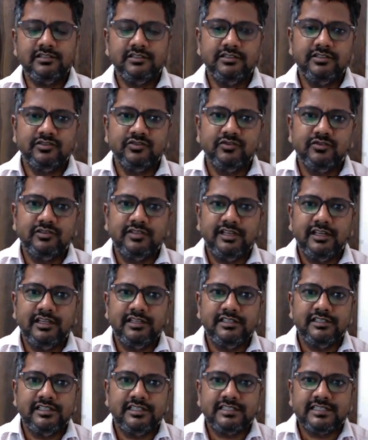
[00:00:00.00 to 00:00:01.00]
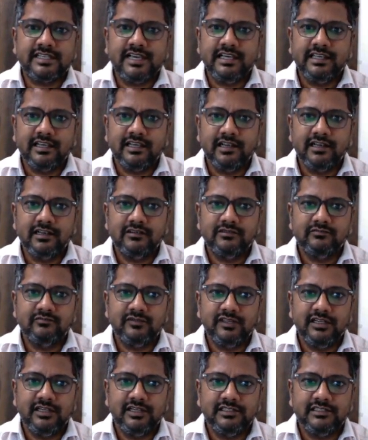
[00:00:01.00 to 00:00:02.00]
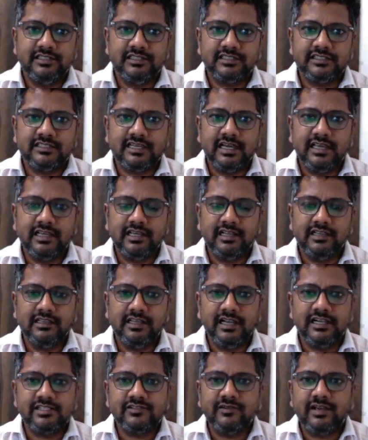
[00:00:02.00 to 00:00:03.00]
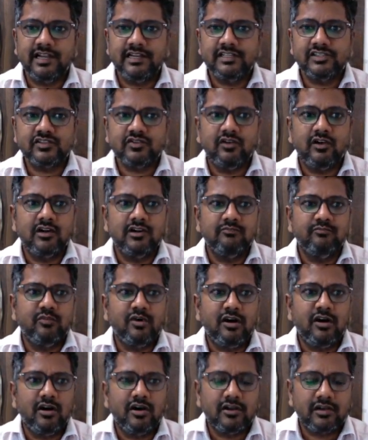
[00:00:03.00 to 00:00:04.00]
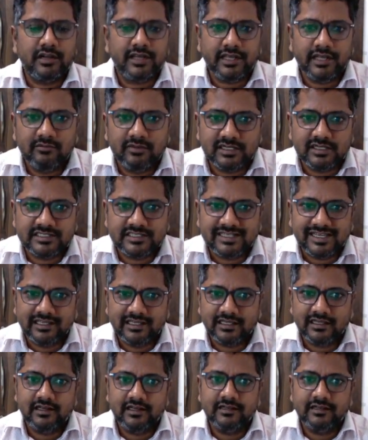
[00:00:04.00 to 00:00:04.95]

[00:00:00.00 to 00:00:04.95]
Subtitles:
So there is a cycle, that's why it is called Born-Haber cycle.